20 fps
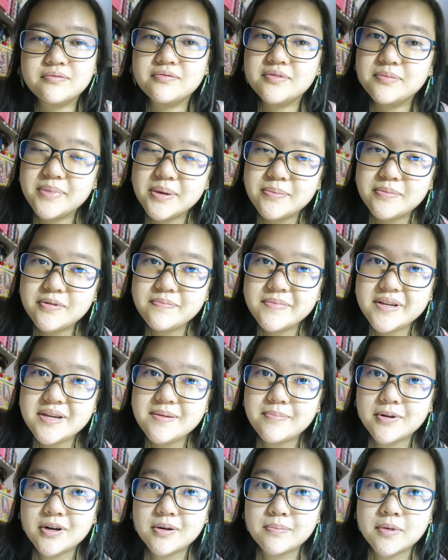Remember Me
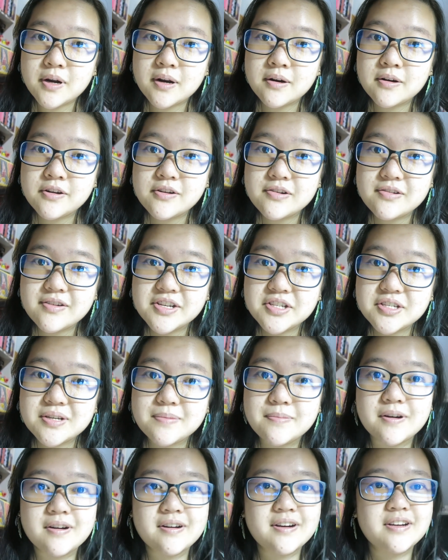by Mario
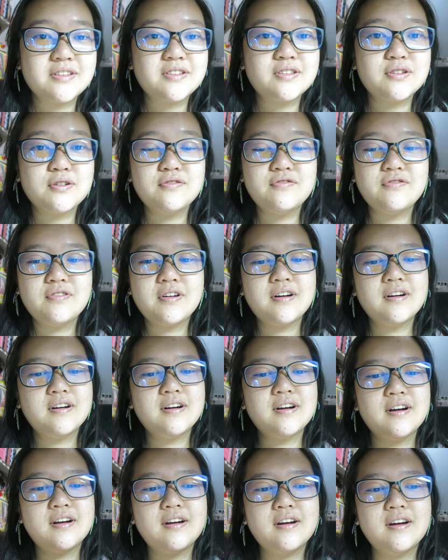Escobar, and so
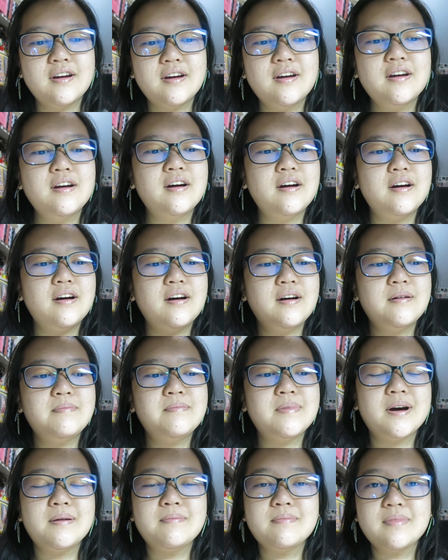far,
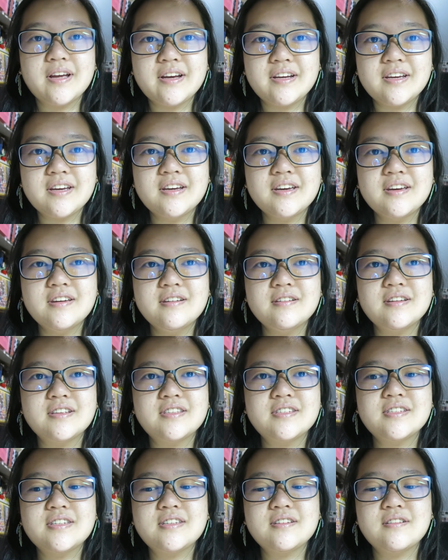I'm liking it.
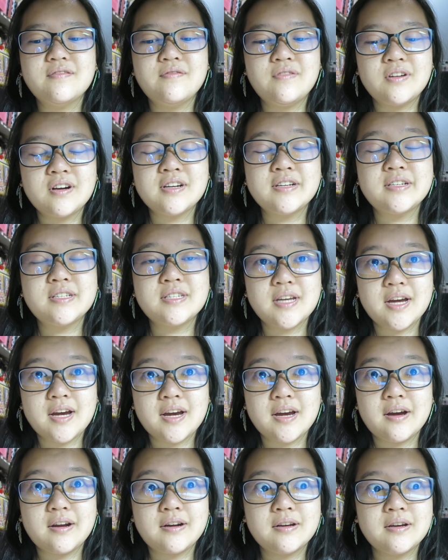It's a very
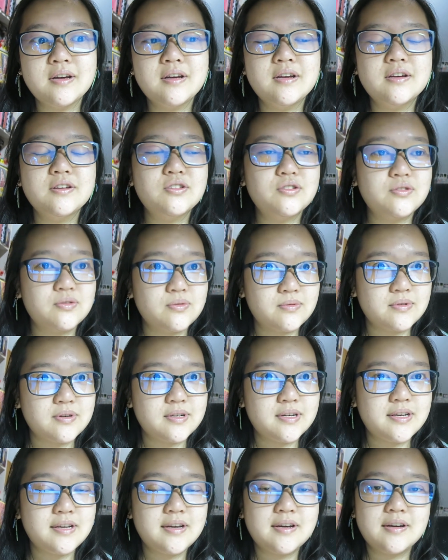sad
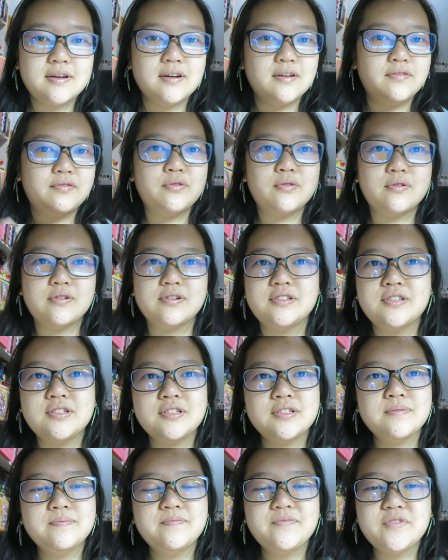story. Of
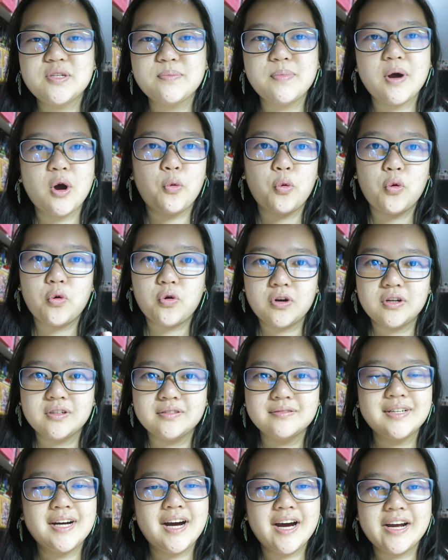course, it's about war.
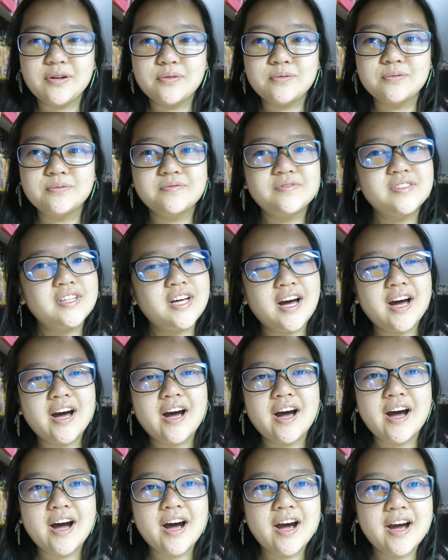
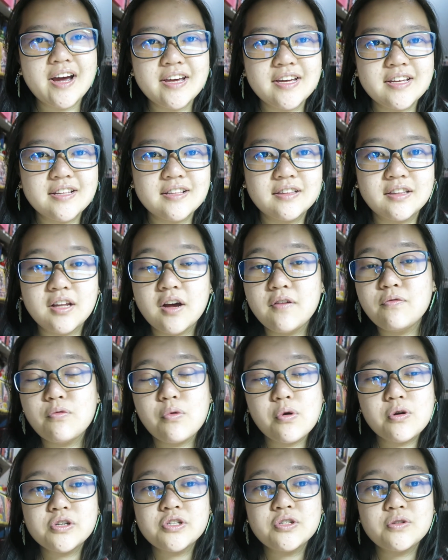I love
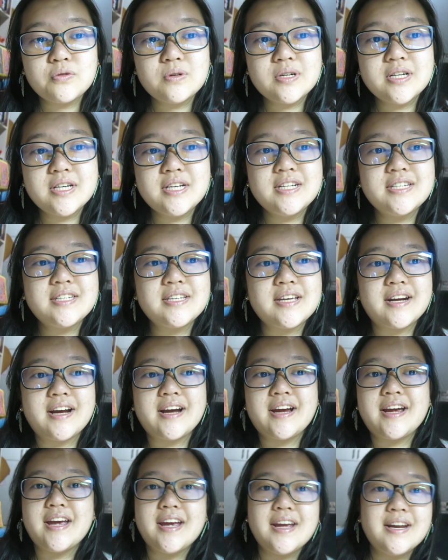war stories, and I
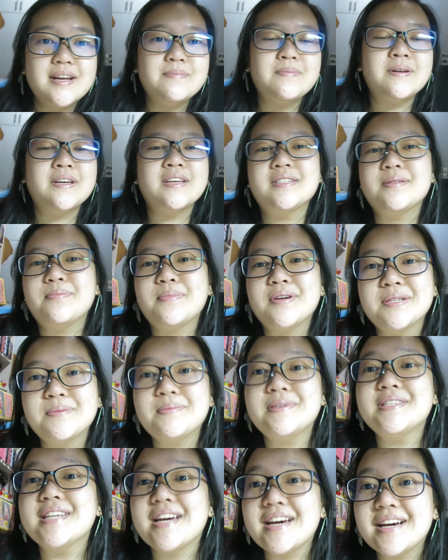hate it because it makes
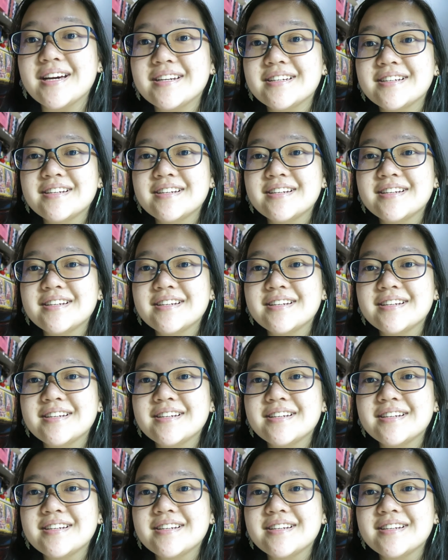me sad.